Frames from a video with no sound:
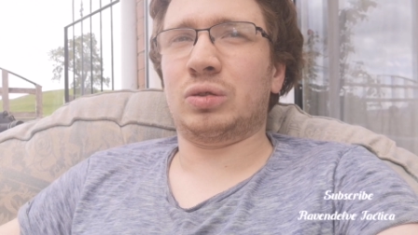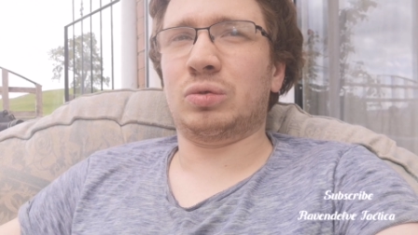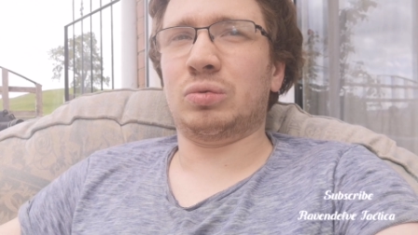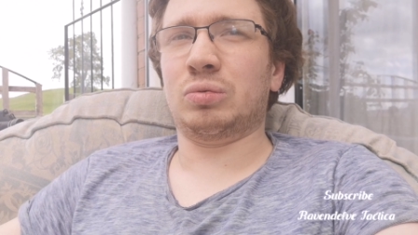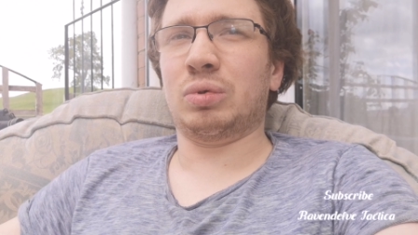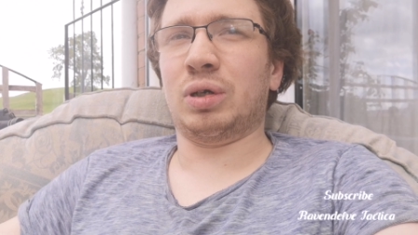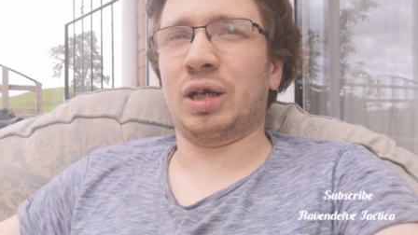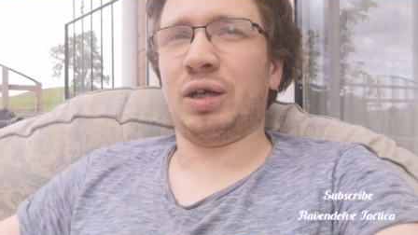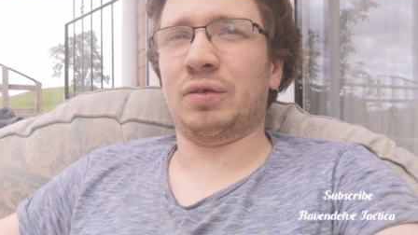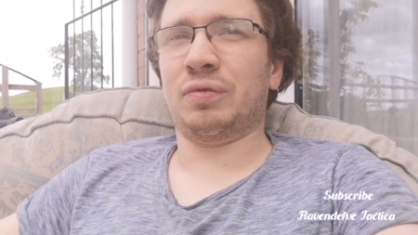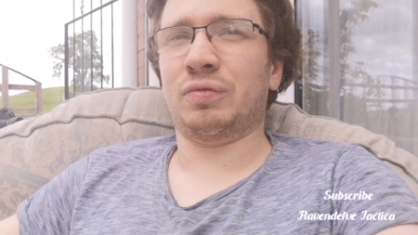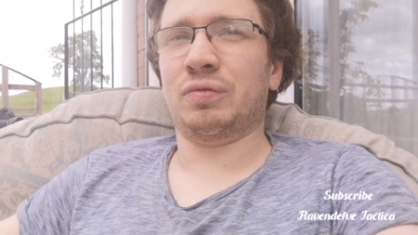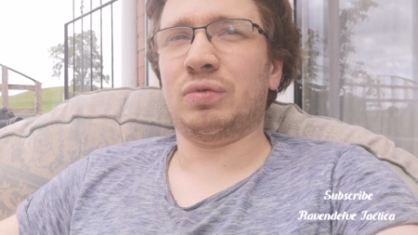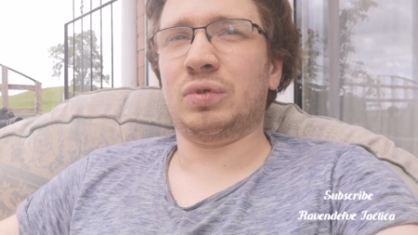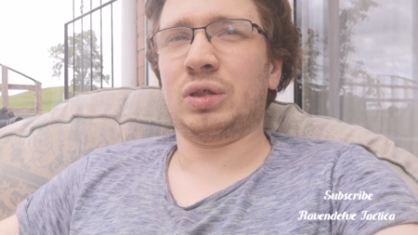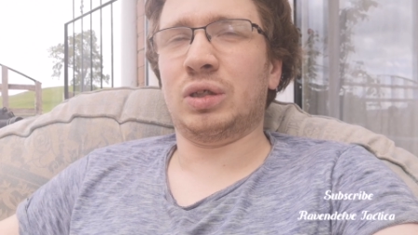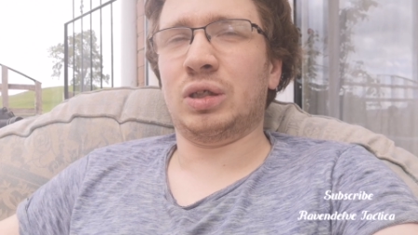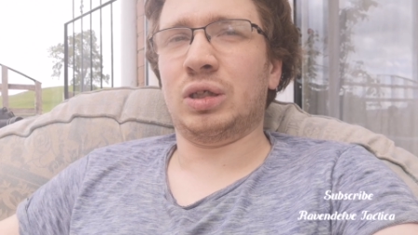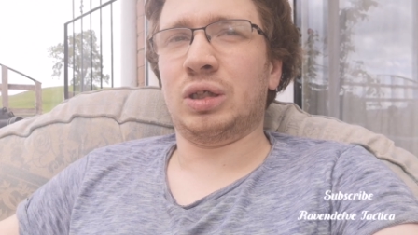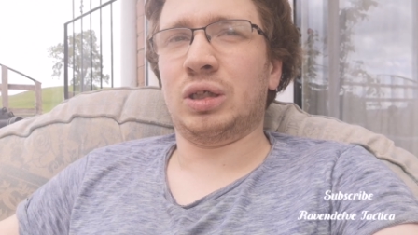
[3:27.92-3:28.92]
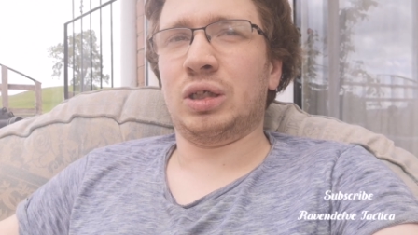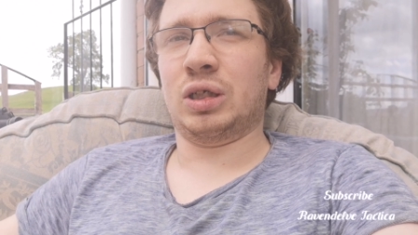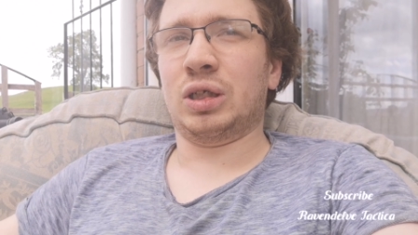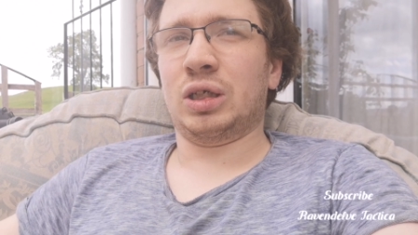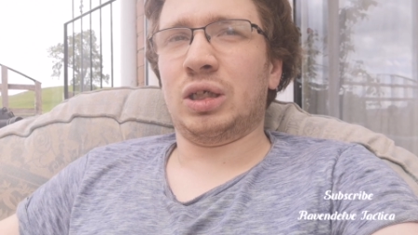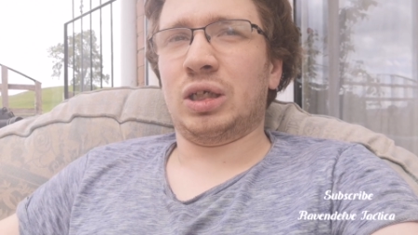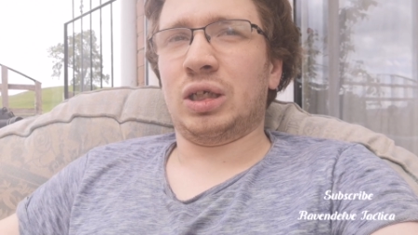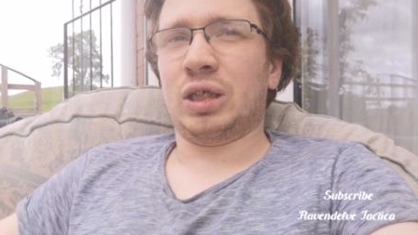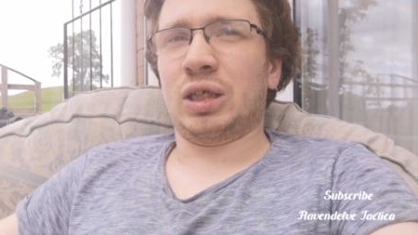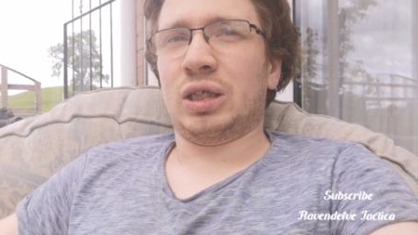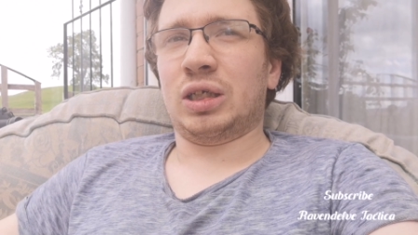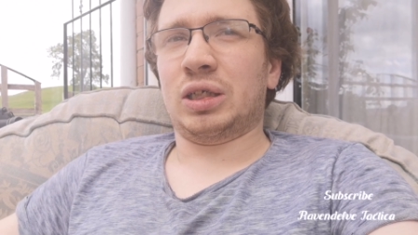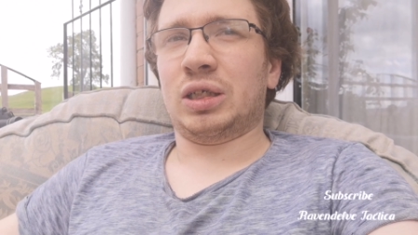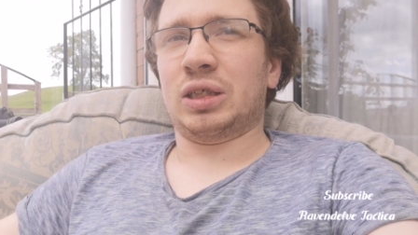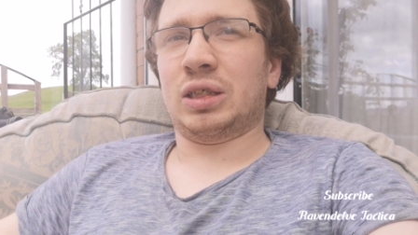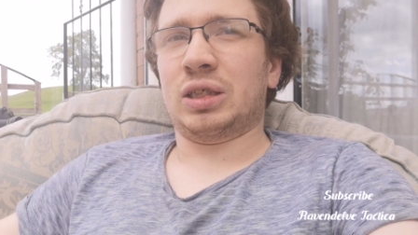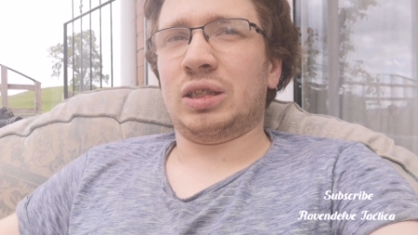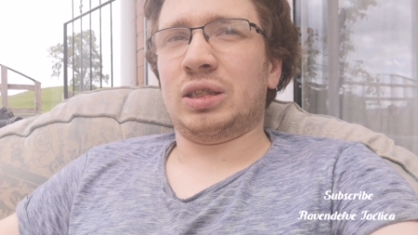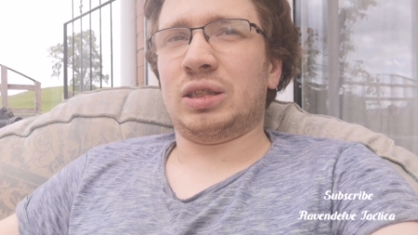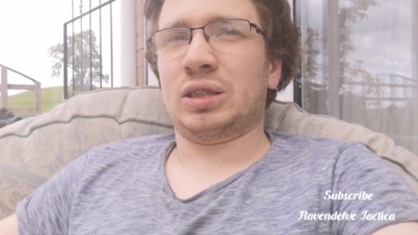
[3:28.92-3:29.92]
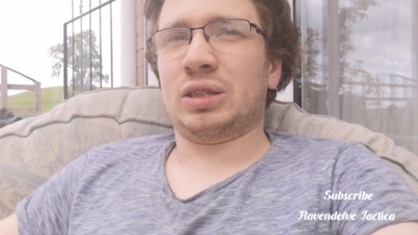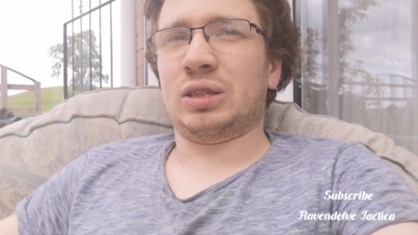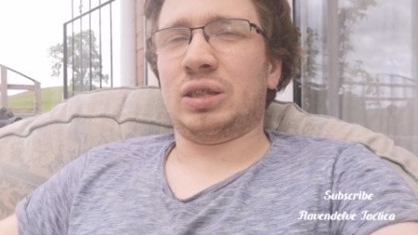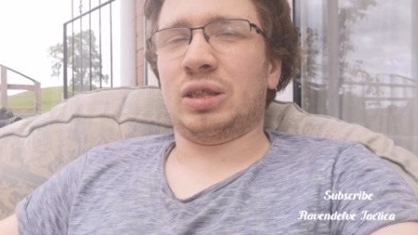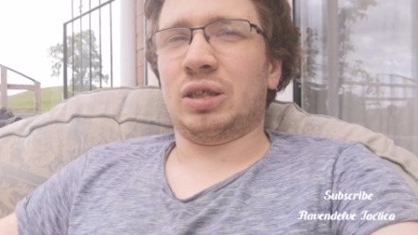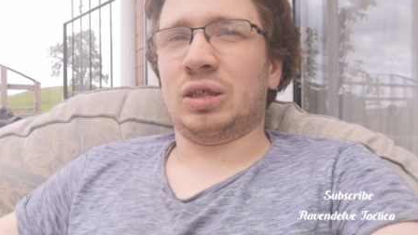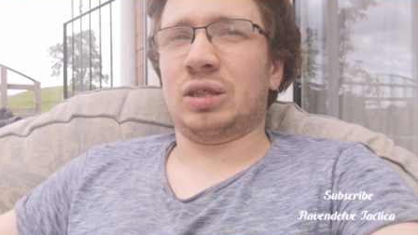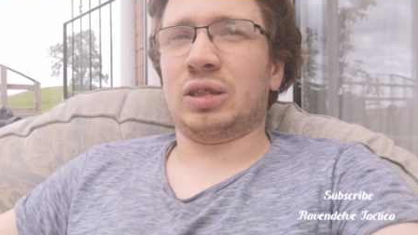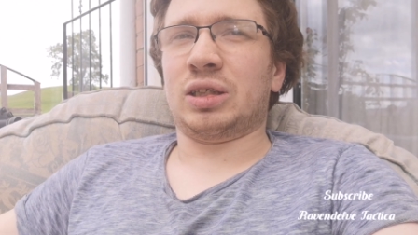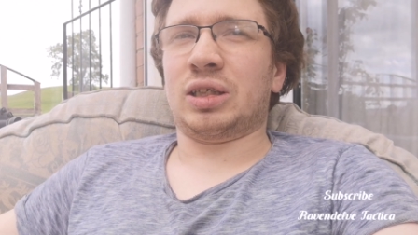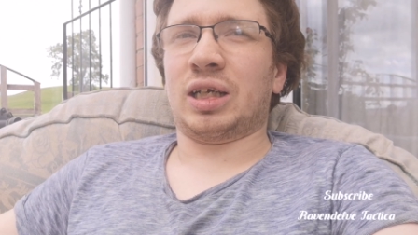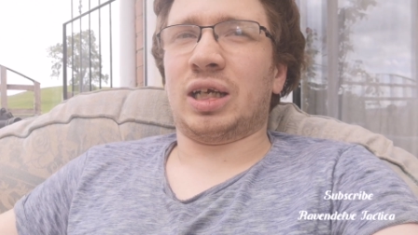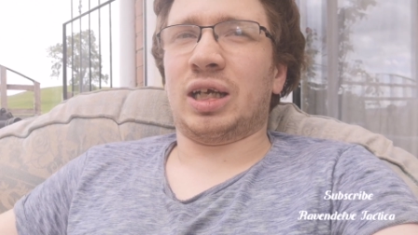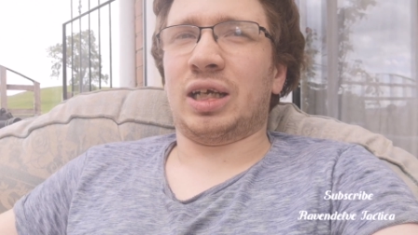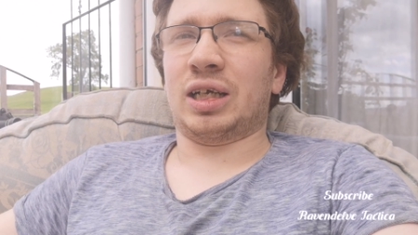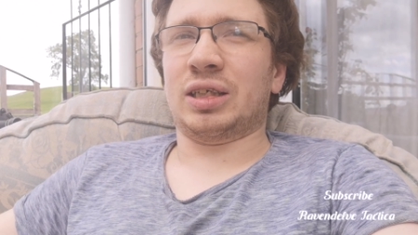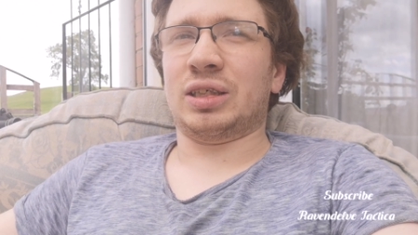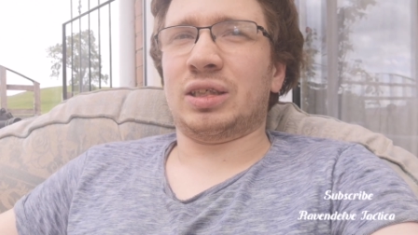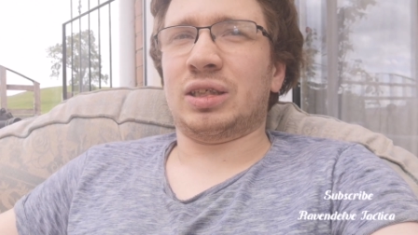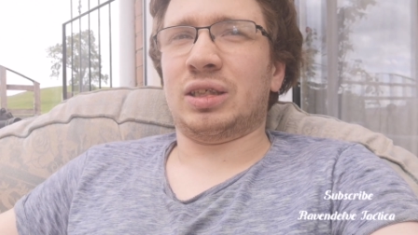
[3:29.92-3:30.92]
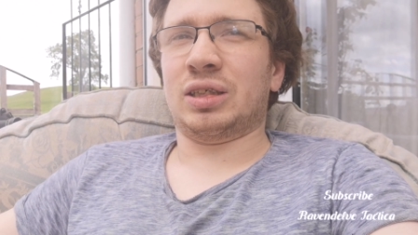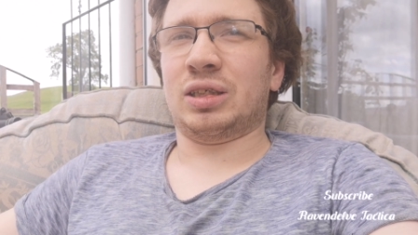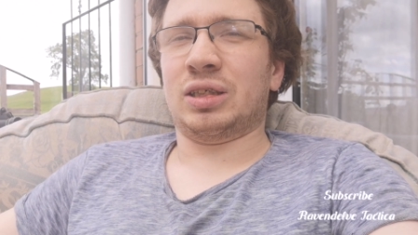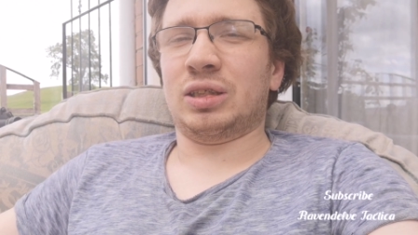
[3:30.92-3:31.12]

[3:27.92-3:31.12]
Grav Stern Guard